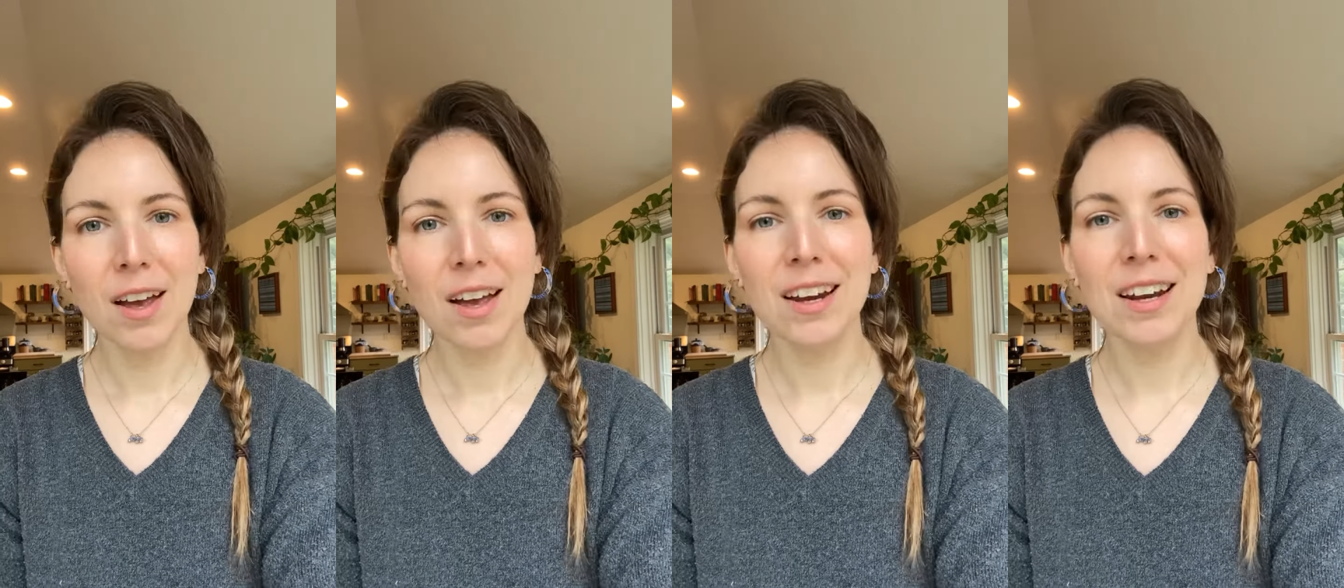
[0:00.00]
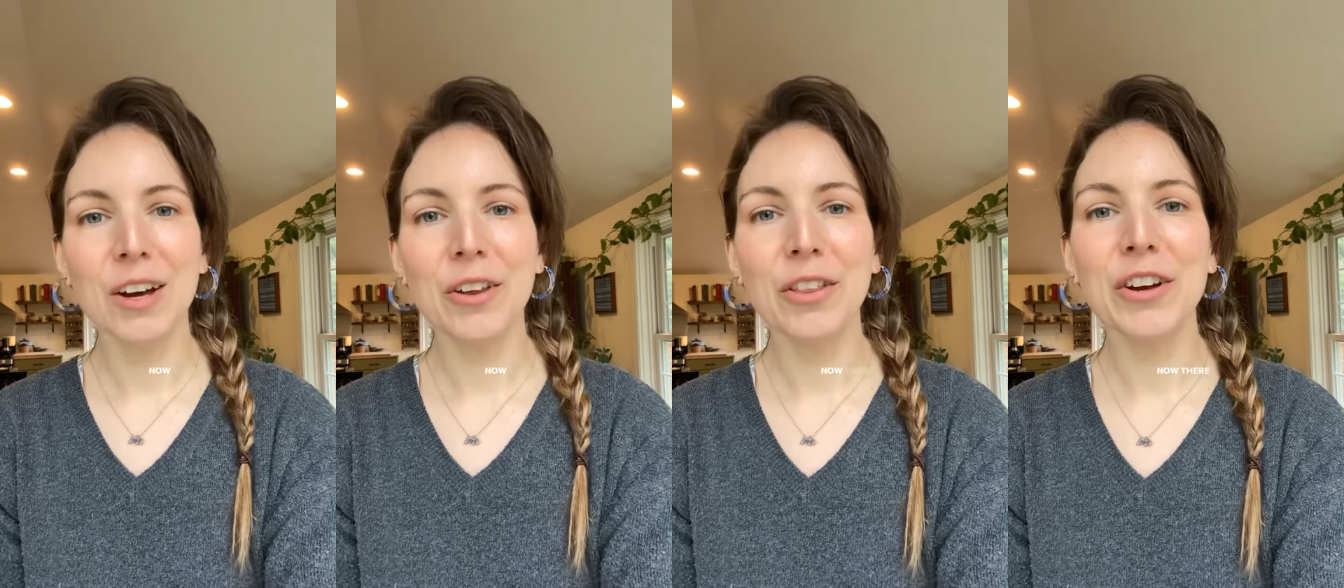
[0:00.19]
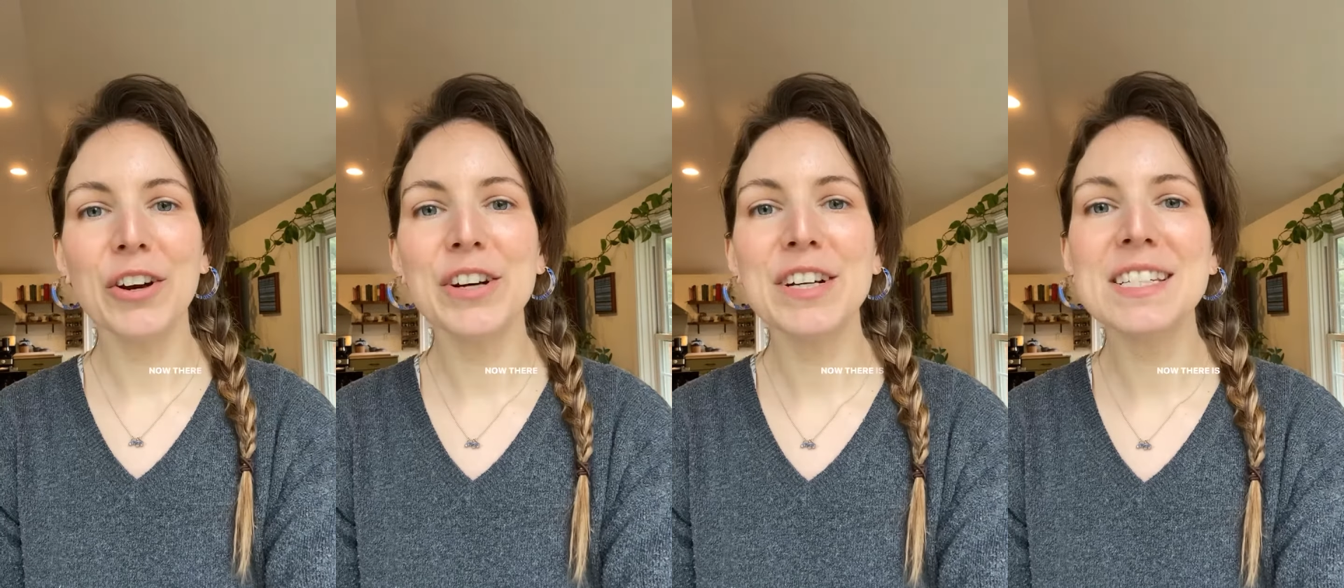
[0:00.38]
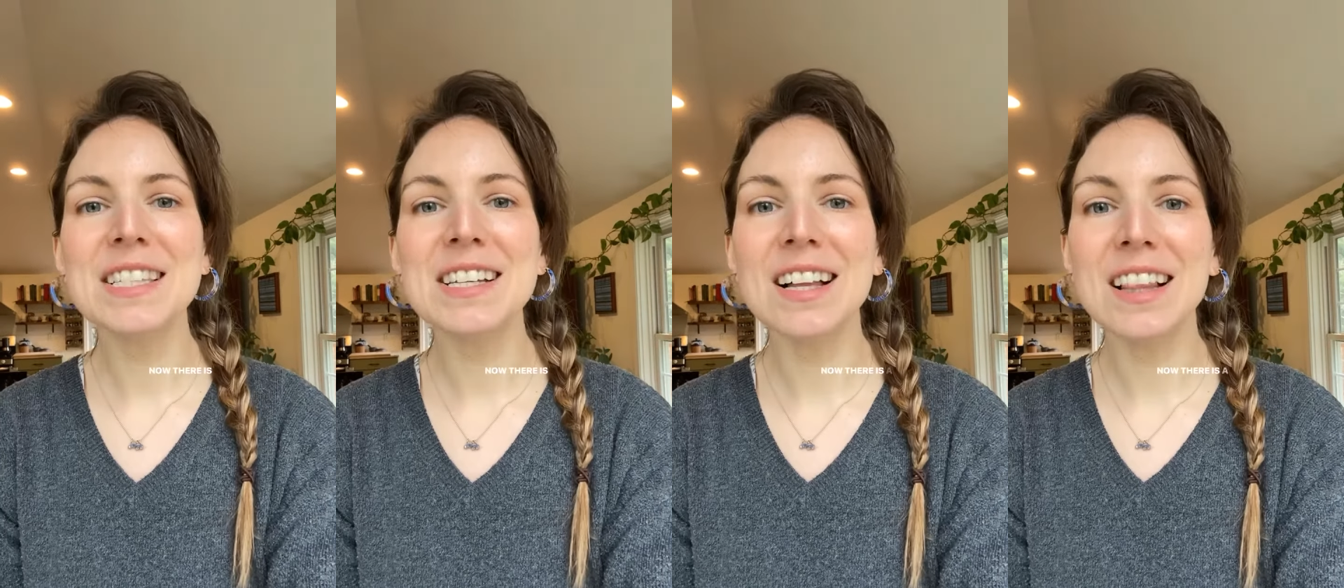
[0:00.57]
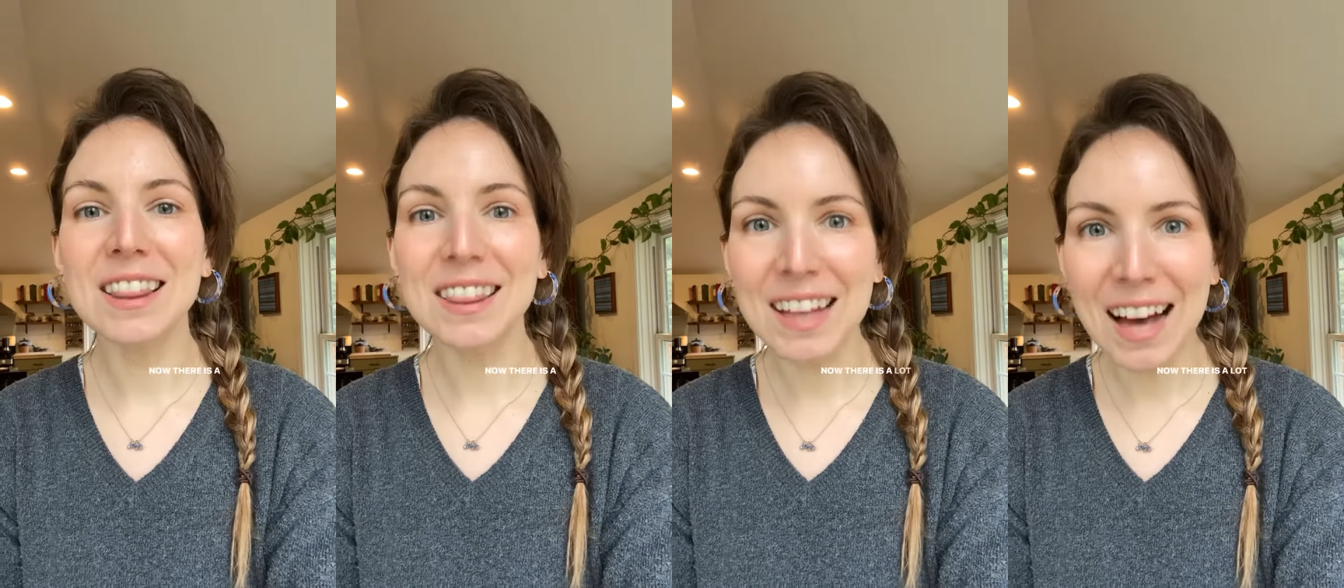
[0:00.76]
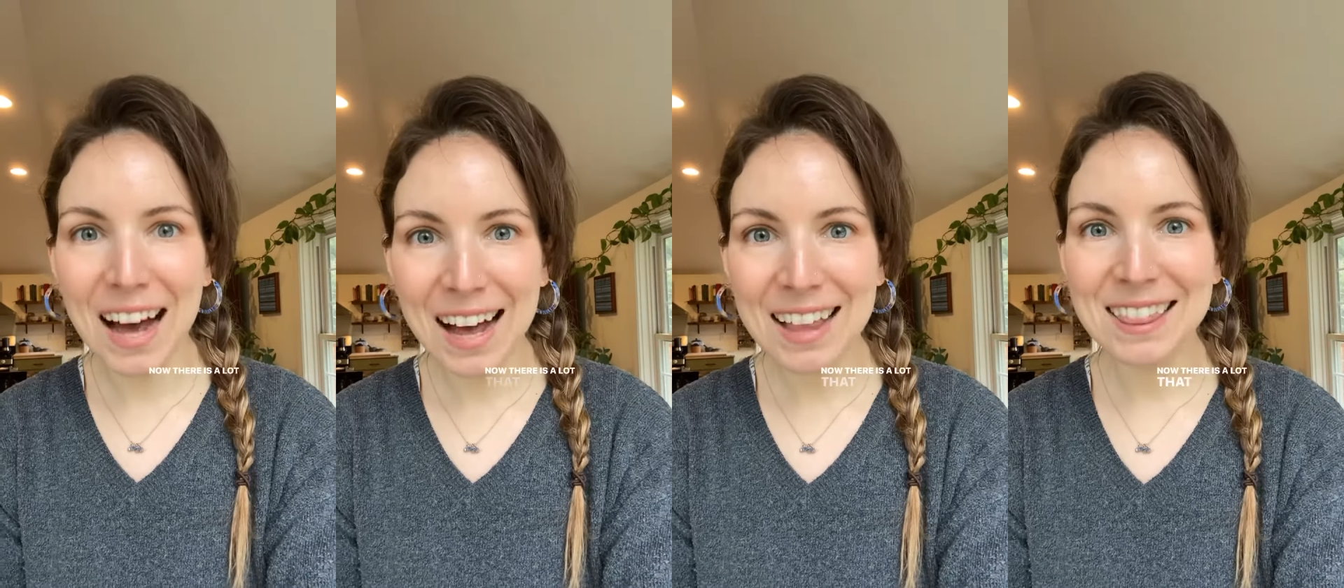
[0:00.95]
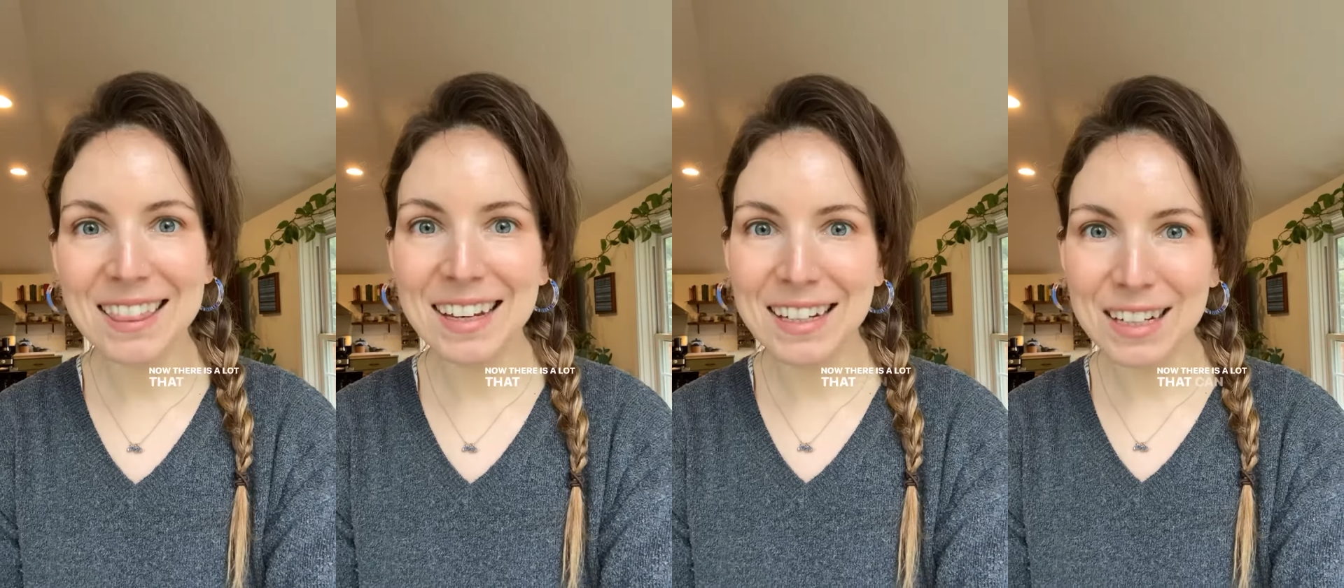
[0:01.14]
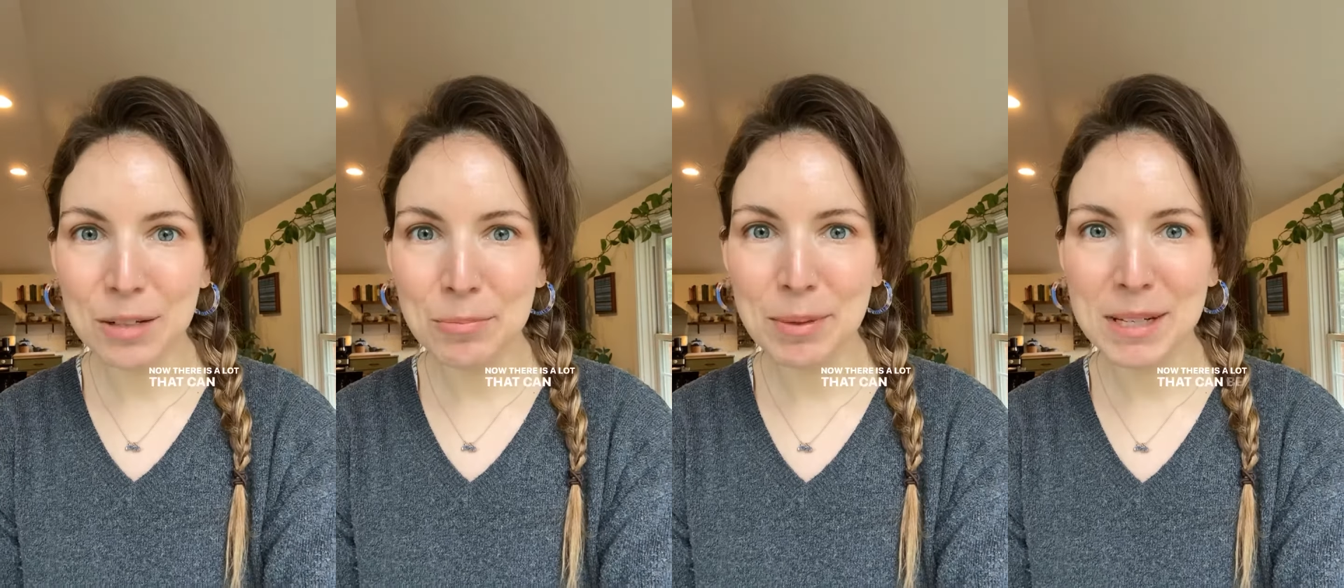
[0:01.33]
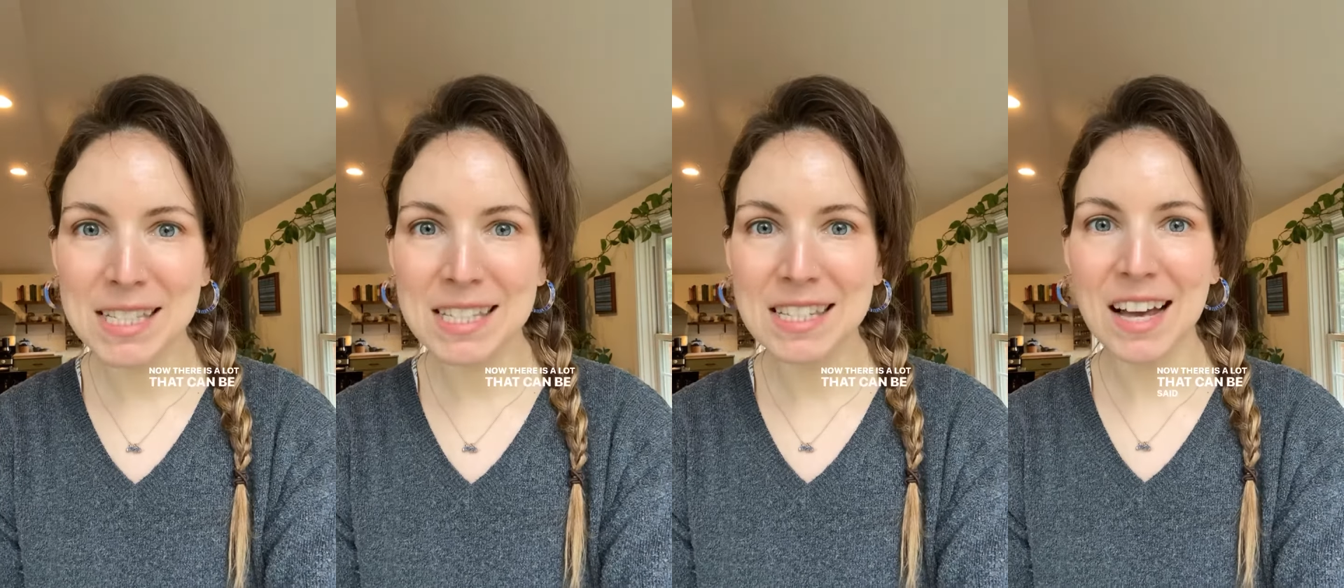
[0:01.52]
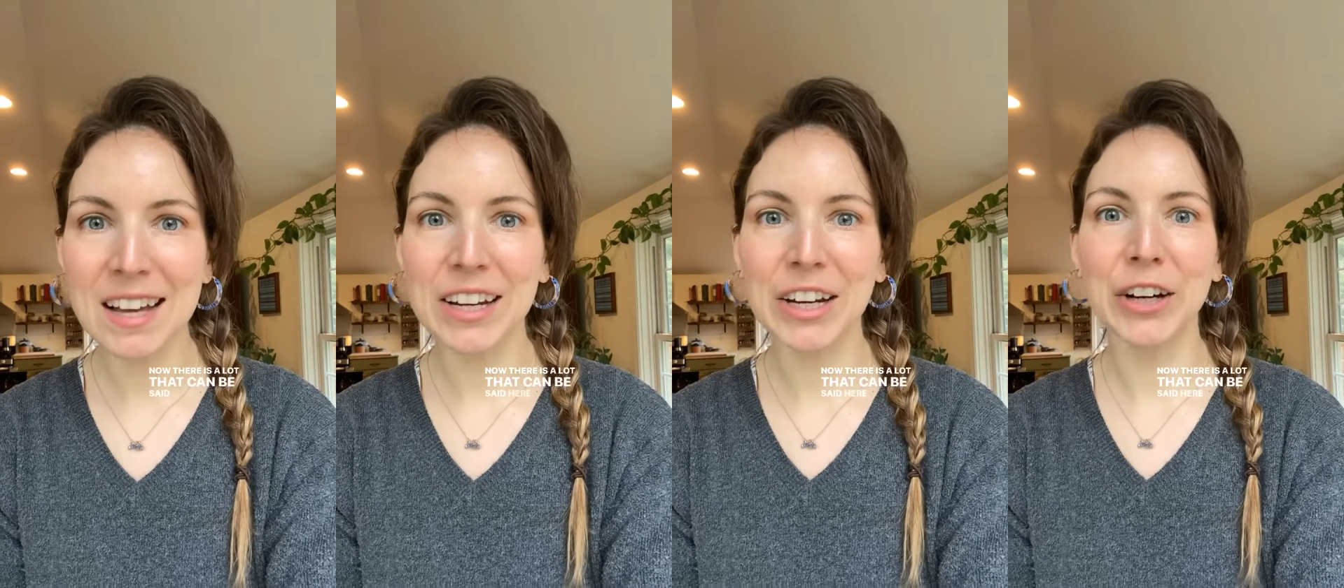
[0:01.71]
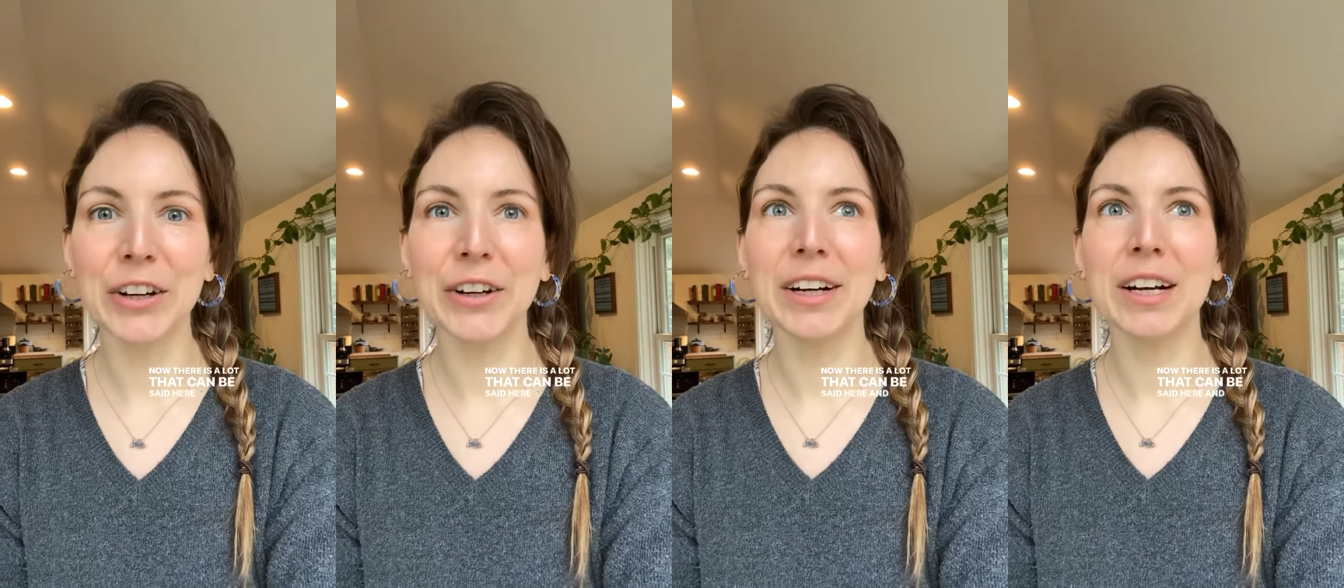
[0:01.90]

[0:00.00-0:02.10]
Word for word: Now, there is a lot that can be said here,